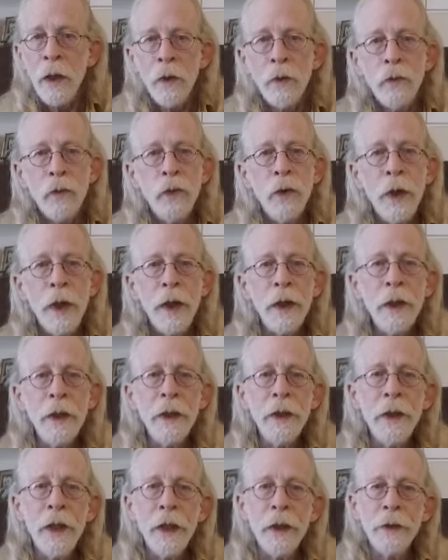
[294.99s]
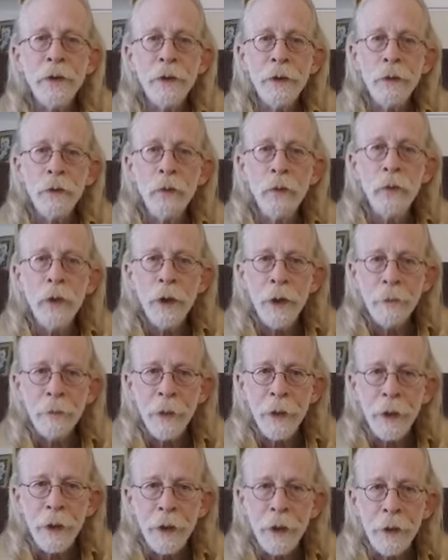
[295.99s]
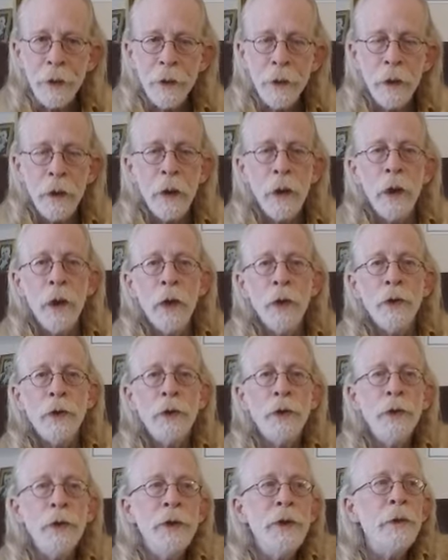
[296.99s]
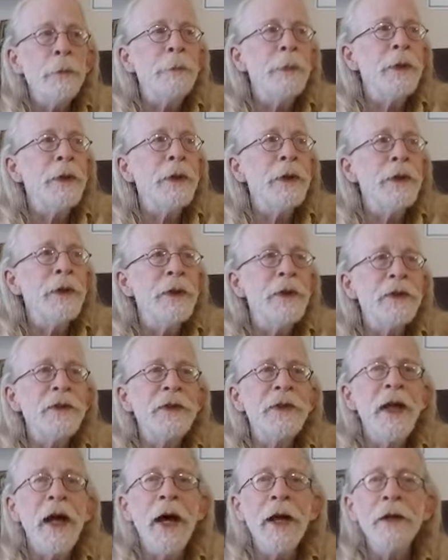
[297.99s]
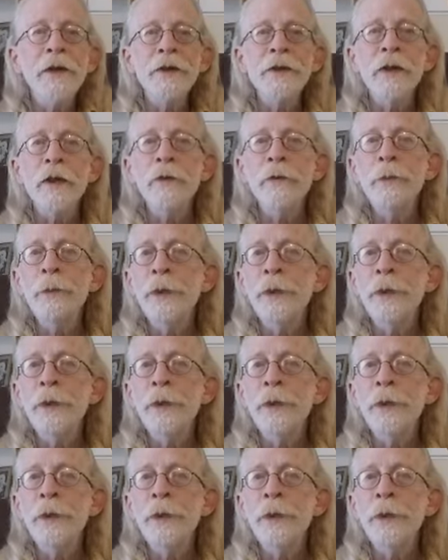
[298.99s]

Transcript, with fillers: relegated women to the, the status of